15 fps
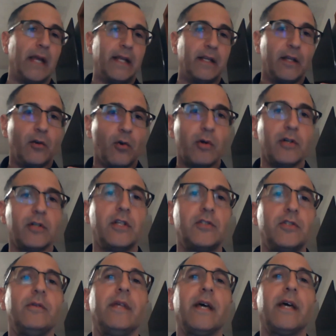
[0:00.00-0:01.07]
And in order to
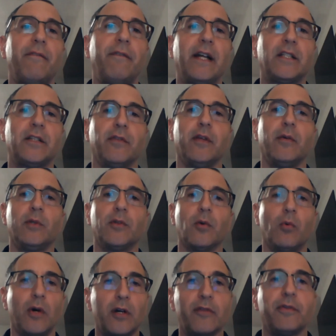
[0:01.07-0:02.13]
do that effectively, with the
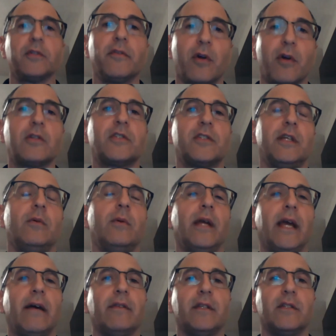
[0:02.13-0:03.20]
wonderful diversity
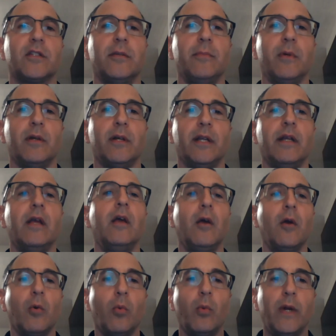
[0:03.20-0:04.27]
we have in this community,
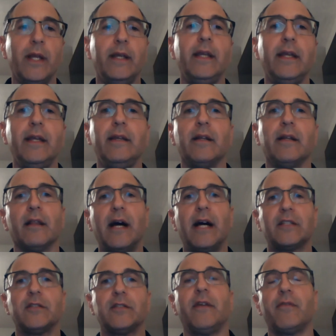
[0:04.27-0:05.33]
we need
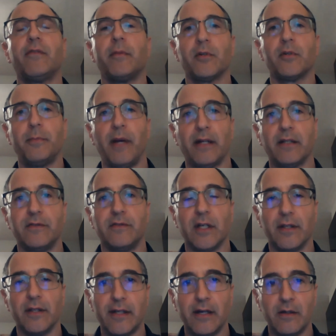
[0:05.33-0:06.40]
lots of different perspectives
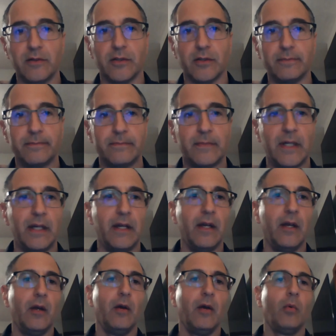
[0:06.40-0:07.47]
on the council,
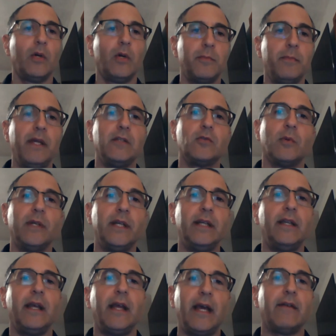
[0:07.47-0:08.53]
which means we
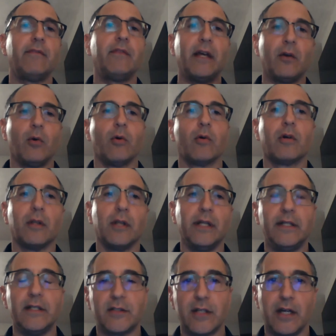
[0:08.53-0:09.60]
need to have that
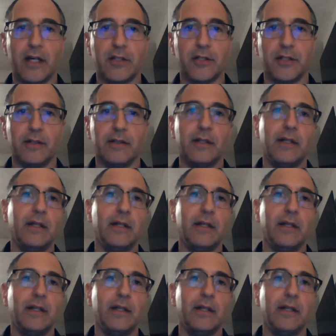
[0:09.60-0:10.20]
orderly discussion.